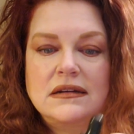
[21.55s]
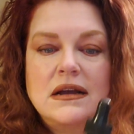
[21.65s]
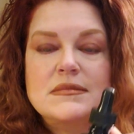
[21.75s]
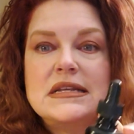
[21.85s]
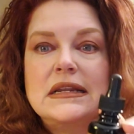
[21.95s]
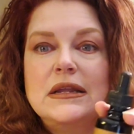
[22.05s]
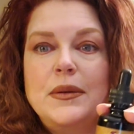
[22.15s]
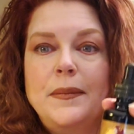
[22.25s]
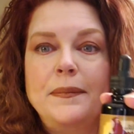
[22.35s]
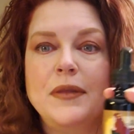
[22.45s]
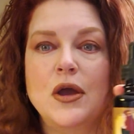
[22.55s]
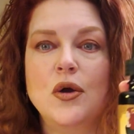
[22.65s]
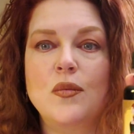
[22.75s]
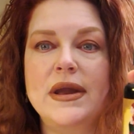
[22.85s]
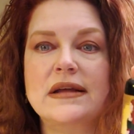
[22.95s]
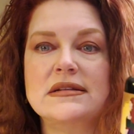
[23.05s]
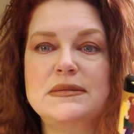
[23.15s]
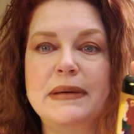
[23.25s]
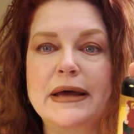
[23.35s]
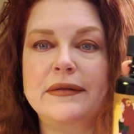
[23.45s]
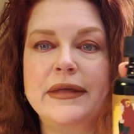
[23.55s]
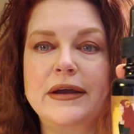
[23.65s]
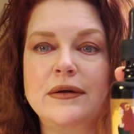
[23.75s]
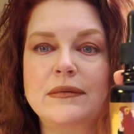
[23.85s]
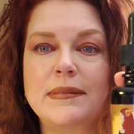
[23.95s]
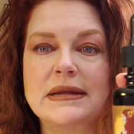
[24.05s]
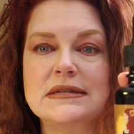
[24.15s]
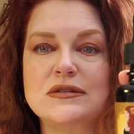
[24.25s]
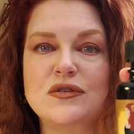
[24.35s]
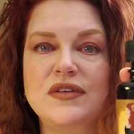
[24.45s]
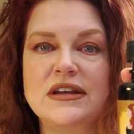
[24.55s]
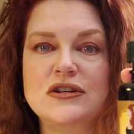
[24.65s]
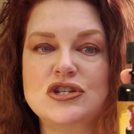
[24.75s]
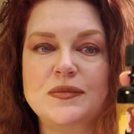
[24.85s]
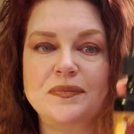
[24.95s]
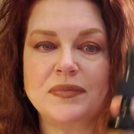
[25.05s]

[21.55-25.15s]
Comes in a little 1 ounce bottle there, Rapunzel's Revenge.